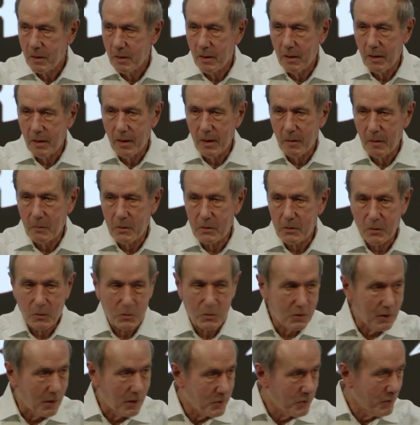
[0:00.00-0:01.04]
And so
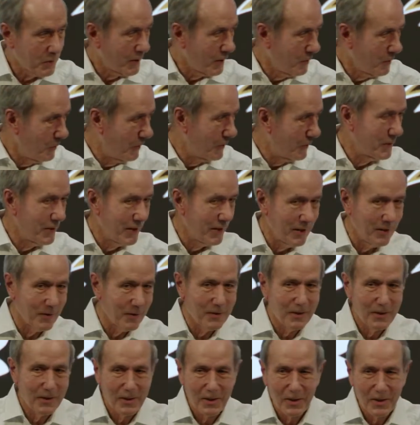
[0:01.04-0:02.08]
Sashi and I went
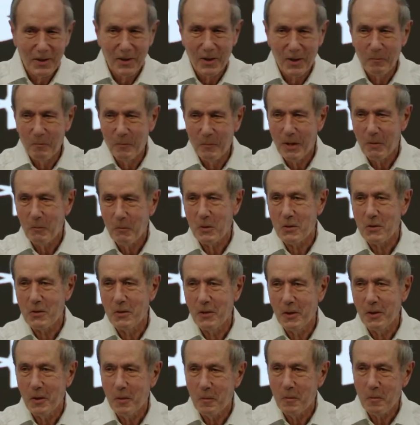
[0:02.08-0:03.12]
down and met with
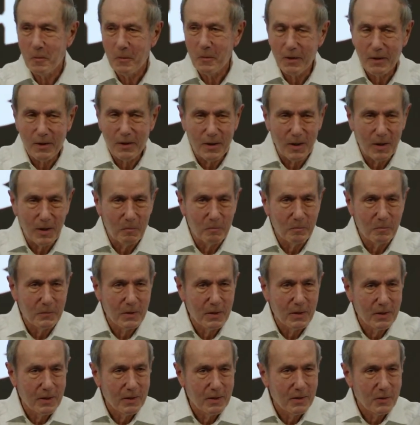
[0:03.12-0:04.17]
Steve. Took about
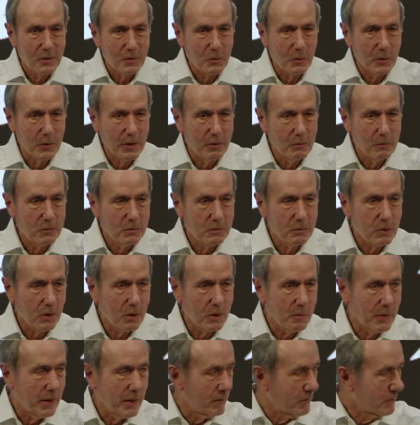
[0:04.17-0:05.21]
a
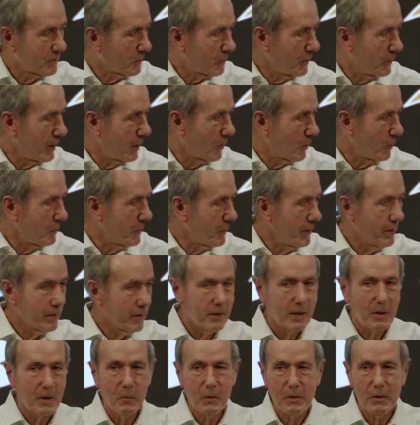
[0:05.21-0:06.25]
3-hour
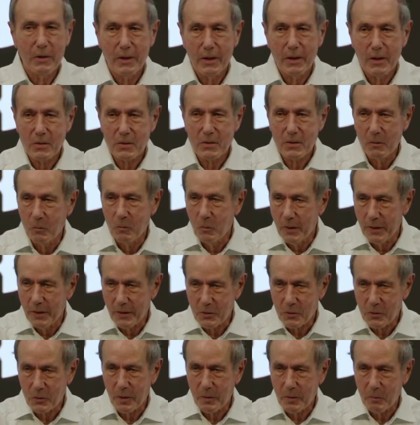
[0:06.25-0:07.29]
meeting, I would guess. It went
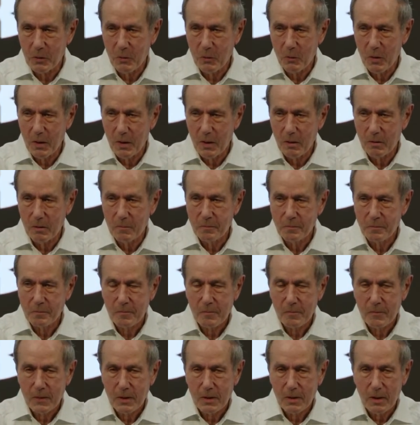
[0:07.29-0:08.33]
extremely well.
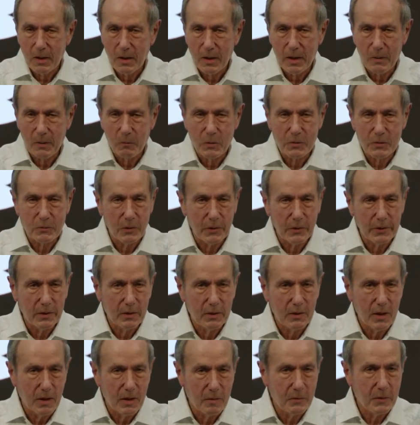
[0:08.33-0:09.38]
I was very
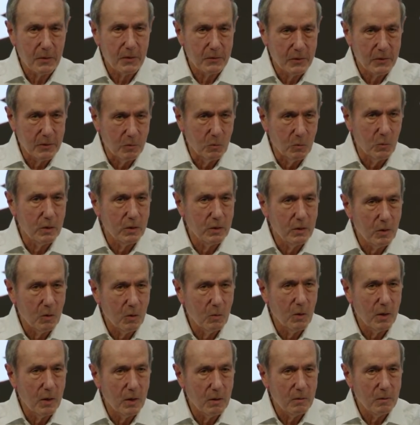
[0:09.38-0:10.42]
confident that it would go
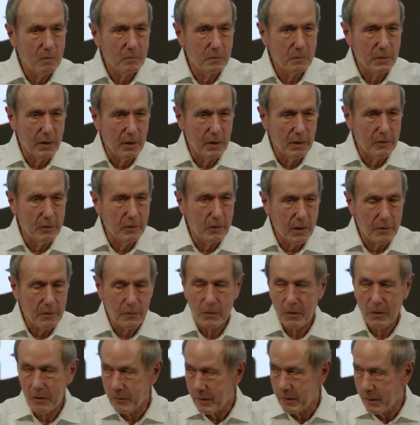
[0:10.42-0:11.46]
well, and I
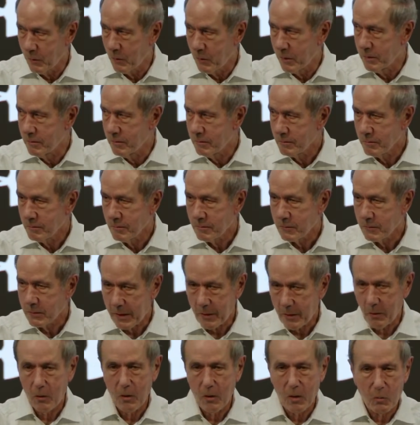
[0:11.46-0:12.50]
thought they would
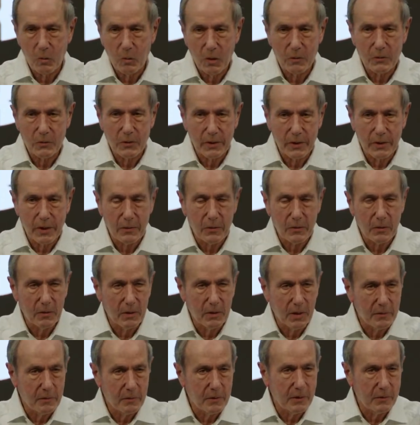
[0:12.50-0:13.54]
get along well together,
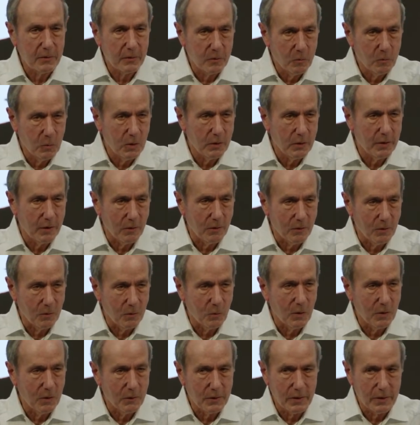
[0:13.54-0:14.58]
and I think they will get
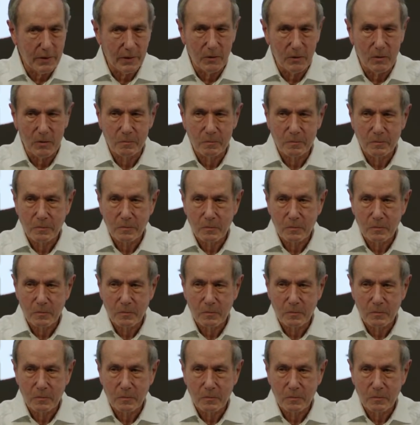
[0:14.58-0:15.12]
along well together.